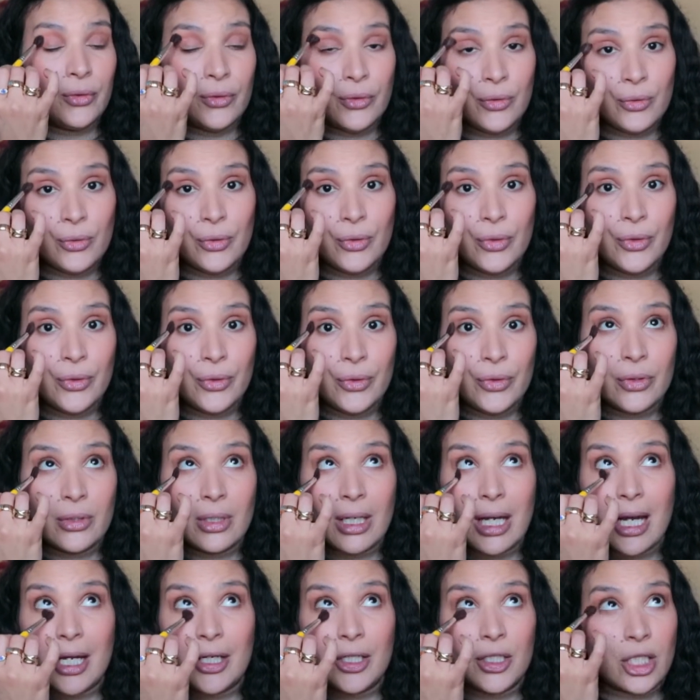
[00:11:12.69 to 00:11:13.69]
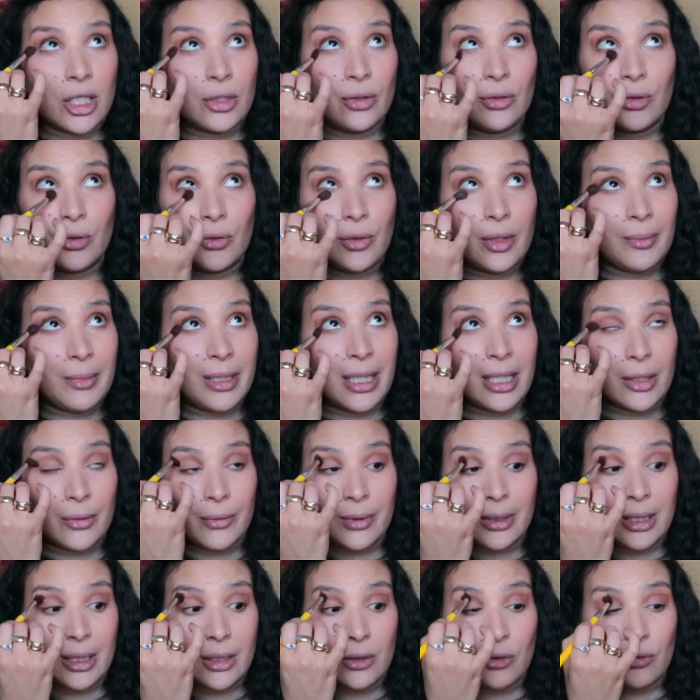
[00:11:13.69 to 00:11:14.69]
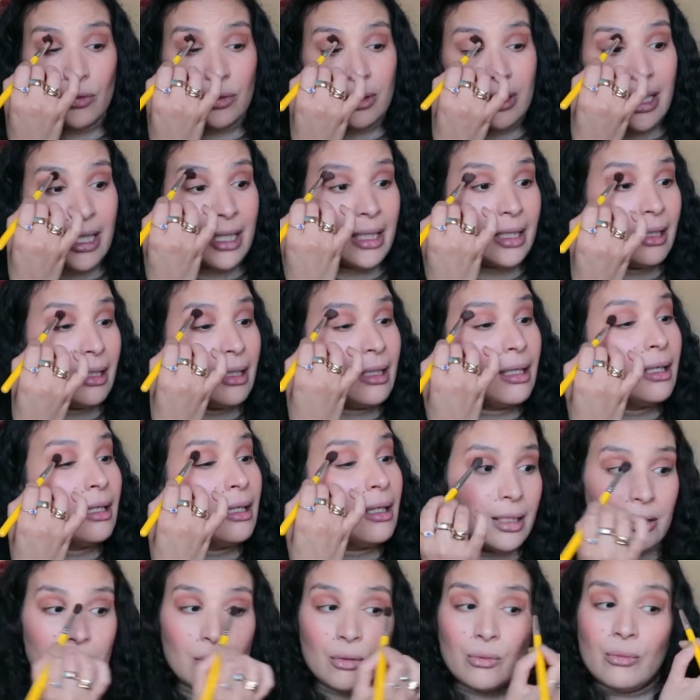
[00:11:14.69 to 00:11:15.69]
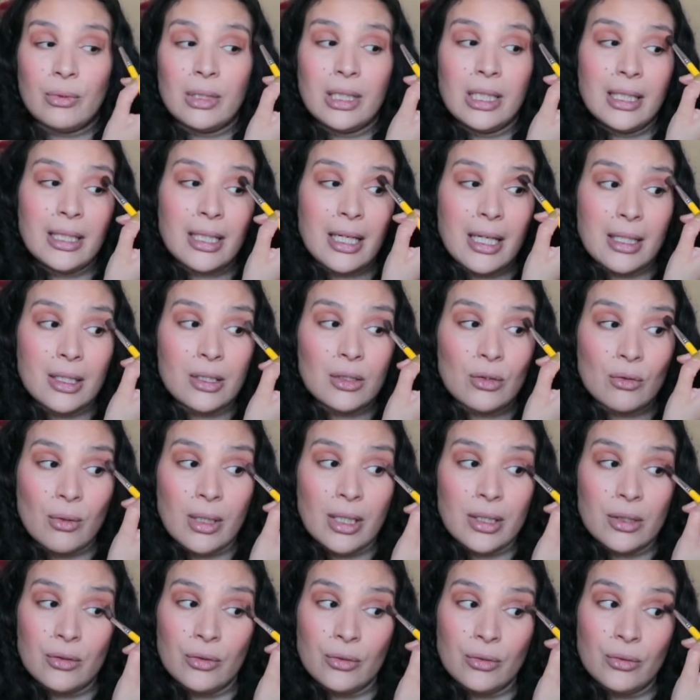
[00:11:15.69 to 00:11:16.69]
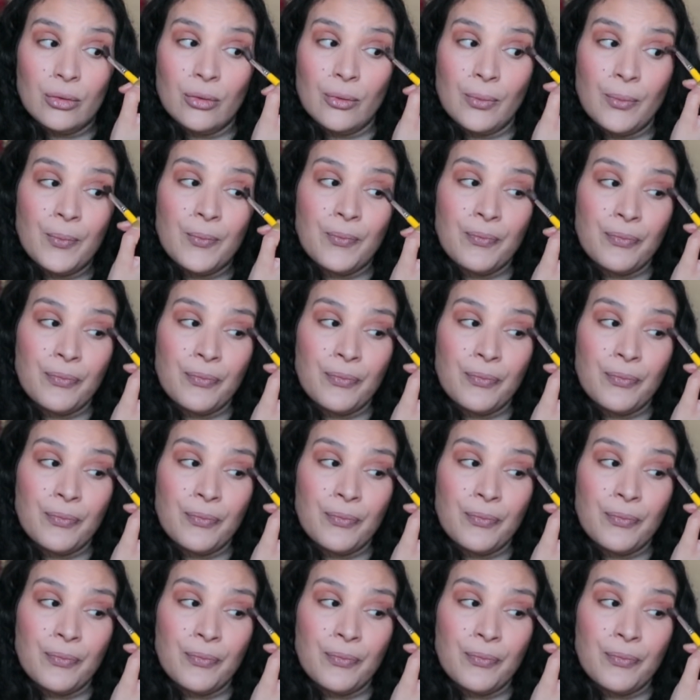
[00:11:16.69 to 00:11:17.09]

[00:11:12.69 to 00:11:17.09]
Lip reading: do use eyeshadow cream like we did today. It's a really nice way to